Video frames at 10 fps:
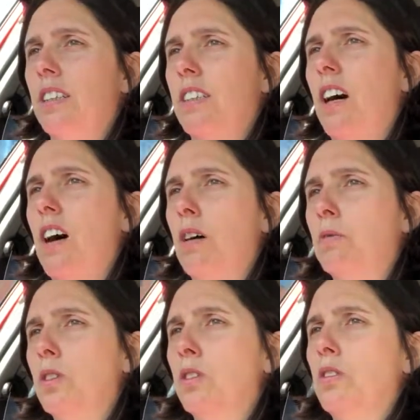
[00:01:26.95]
that I
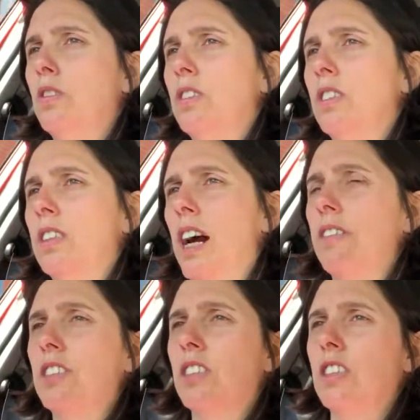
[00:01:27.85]
will
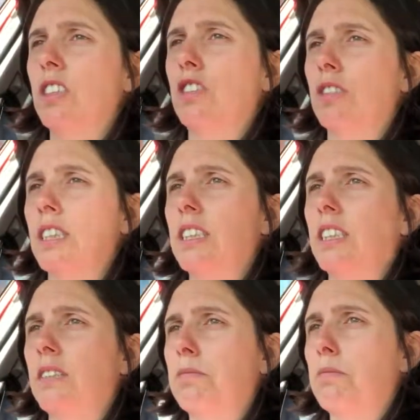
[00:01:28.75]
have a, a drink
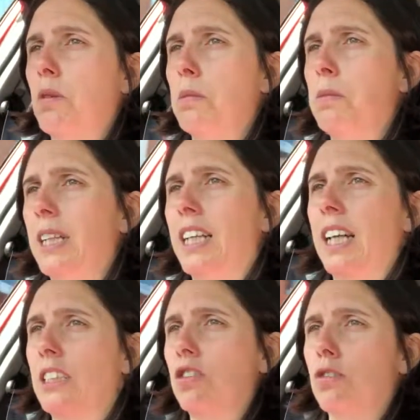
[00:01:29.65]
probably
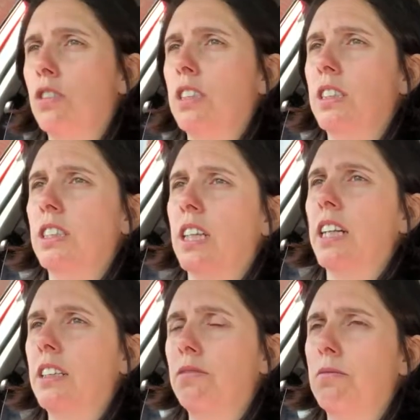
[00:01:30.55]
later on in the
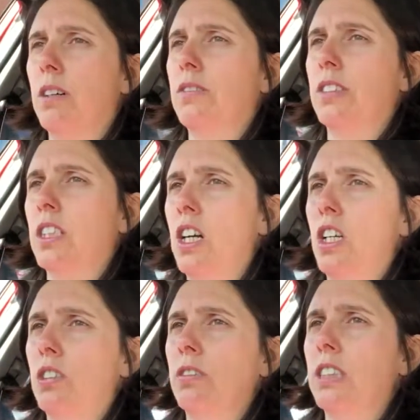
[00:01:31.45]
day rather than
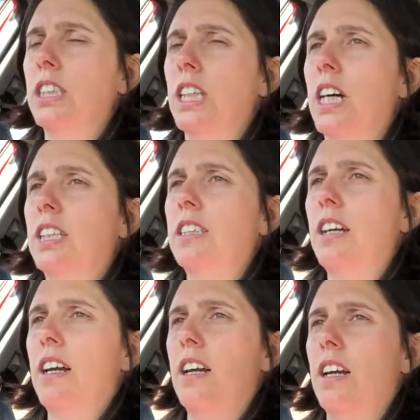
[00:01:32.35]
earlier in the day
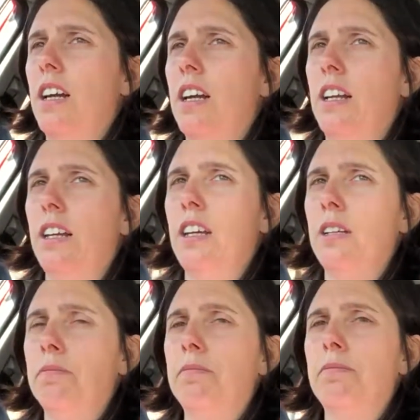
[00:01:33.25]
and
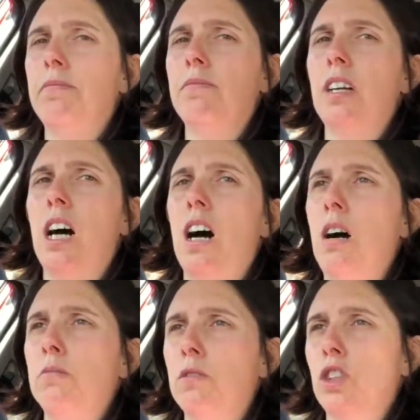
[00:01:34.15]
um,
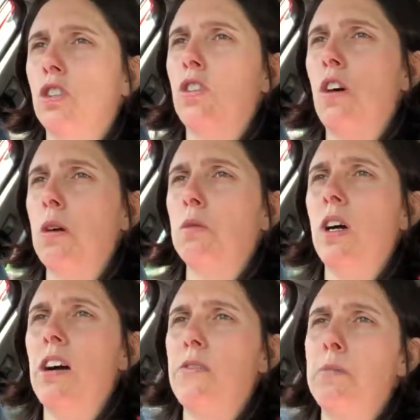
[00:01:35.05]
I'm sure I
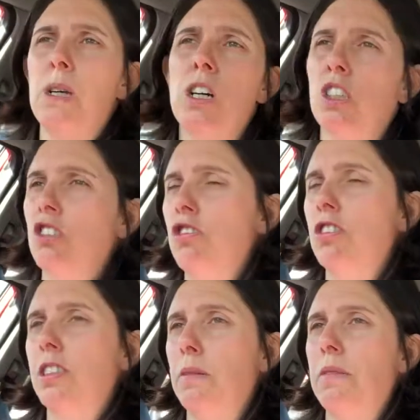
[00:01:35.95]
will have a burger
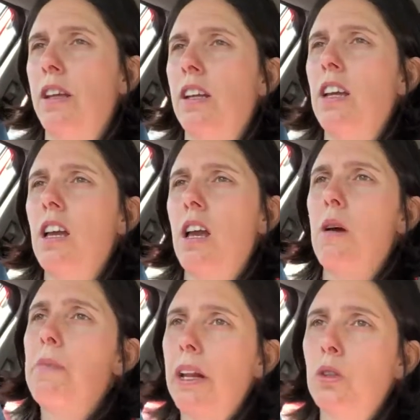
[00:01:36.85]
or something
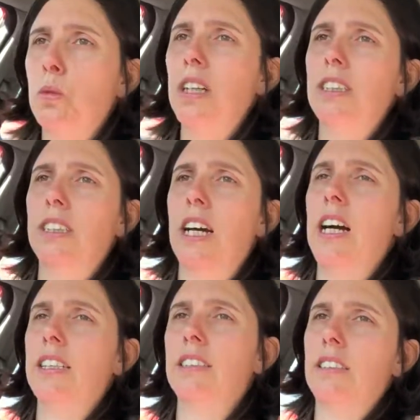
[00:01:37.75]
but it's one
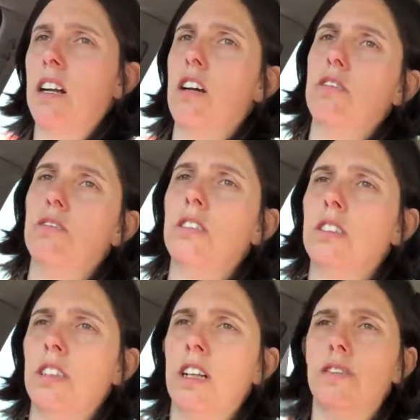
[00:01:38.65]
day so
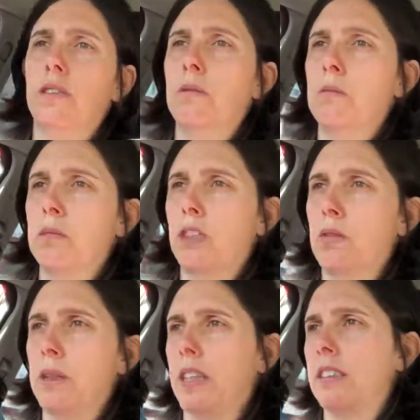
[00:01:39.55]
hopefully it won't be
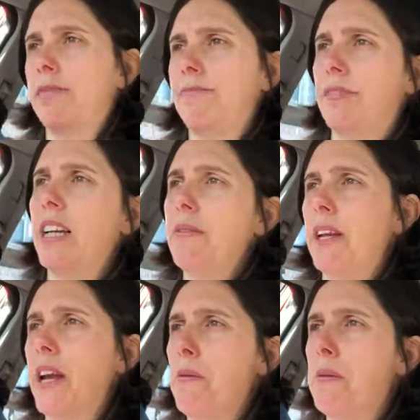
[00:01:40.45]
too bad
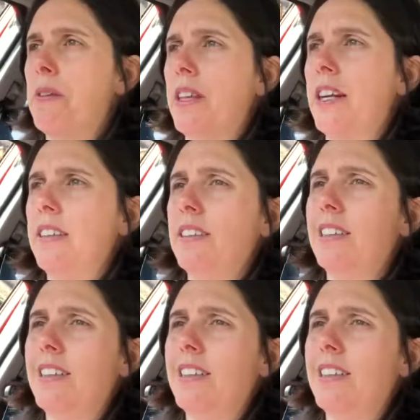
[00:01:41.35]
anyway happy with that